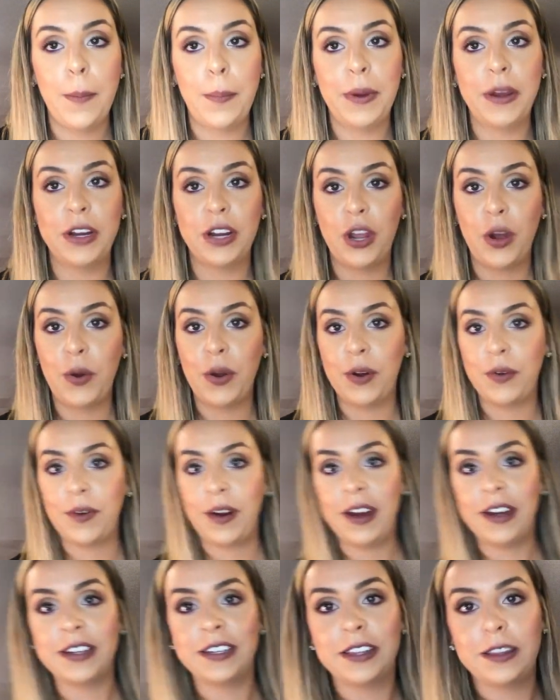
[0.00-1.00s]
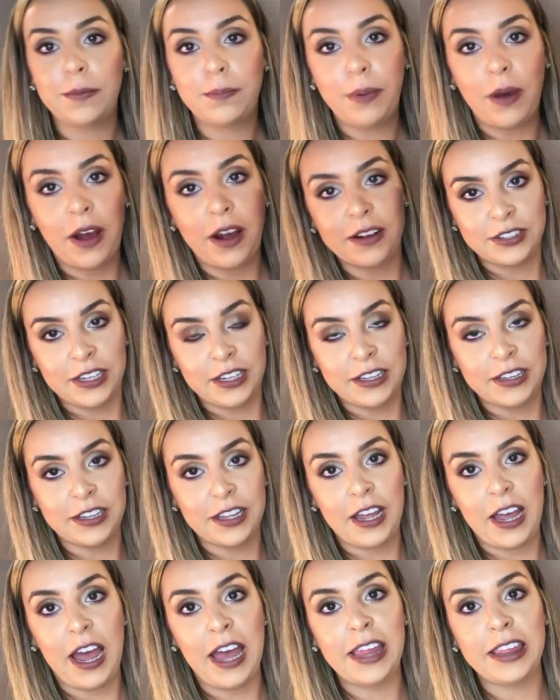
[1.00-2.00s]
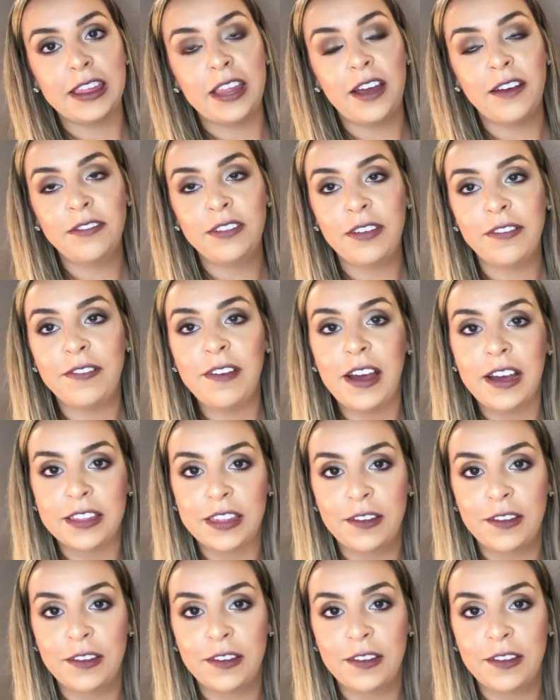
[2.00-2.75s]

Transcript: But going right into the box, and I love the fact